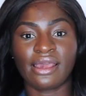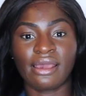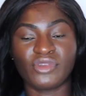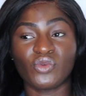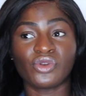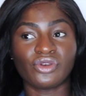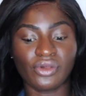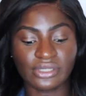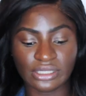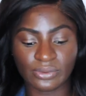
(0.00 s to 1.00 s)
And you would
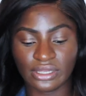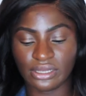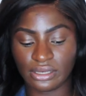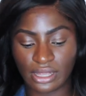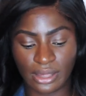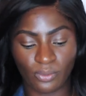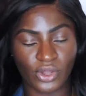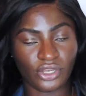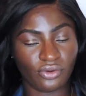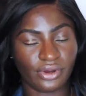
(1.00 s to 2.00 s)
notice within
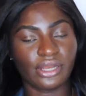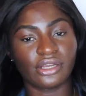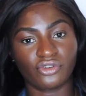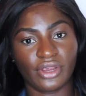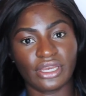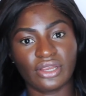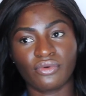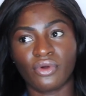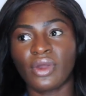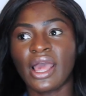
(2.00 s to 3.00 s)
when you're in a trainee
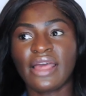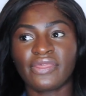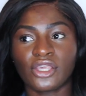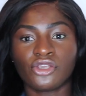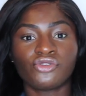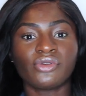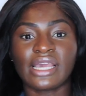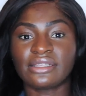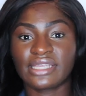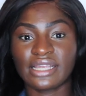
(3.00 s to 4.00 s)
role that you do
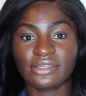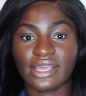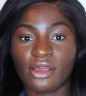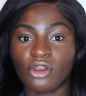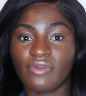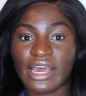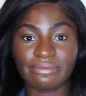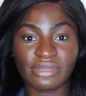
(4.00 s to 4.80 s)
tend to get a lot of